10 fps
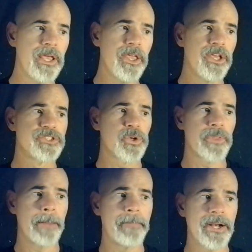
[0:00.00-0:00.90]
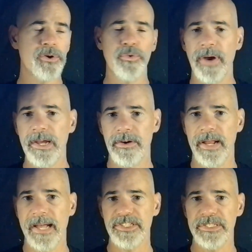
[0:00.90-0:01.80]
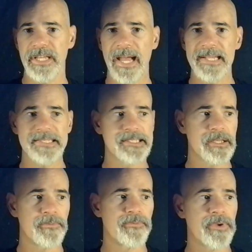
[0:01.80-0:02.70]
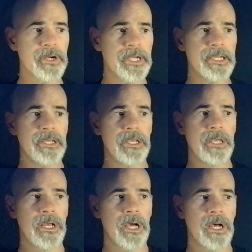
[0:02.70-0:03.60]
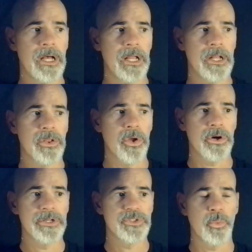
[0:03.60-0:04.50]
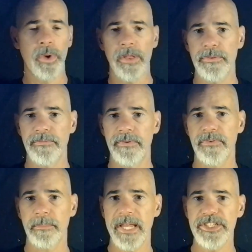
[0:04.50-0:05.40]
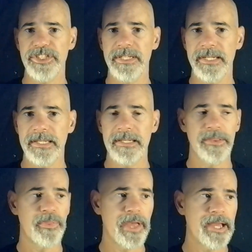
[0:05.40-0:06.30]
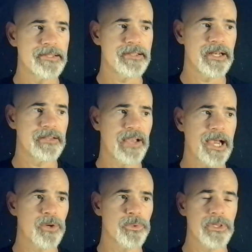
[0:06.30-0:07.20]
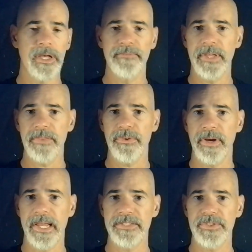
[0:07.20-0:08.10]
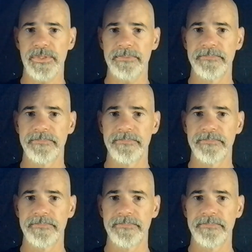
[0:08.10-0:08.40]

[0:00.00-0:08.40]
So that medical record actually has a very large wealth of information in it that an attacker would love to get their hands on.